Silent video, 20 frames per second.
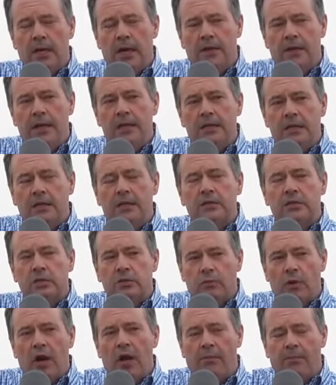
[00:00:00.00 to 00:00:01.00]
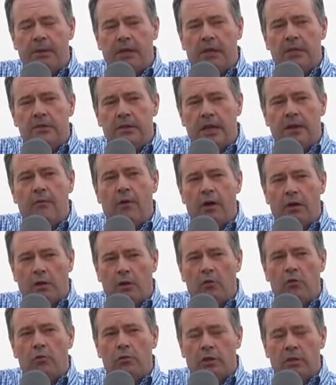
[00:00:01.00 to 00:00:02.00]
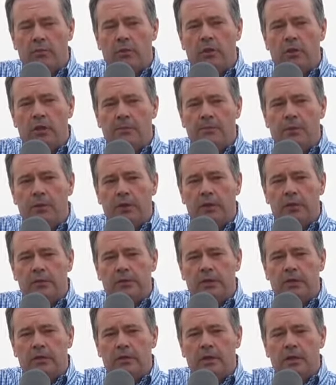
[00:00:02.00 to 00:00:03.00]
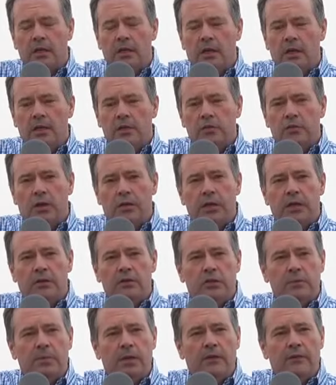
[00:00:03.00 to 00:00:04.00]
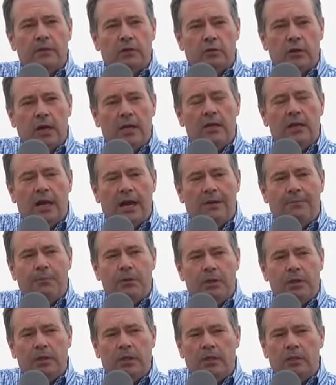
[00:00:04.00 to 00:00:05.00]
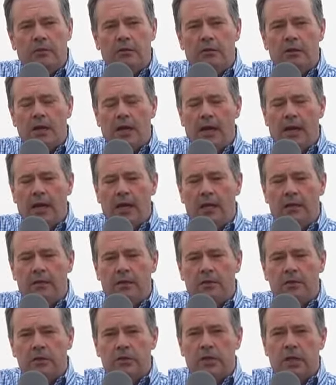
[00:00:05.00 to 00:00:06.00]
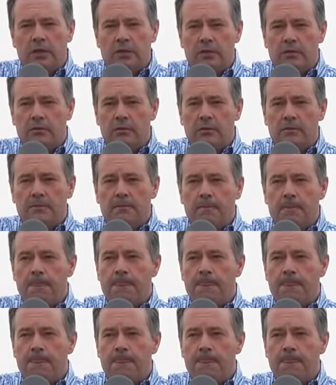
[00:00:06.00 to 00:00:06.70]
And they did this as well because they want local community policing. So I think there's a bit of a trend happening here, and just stay tuned.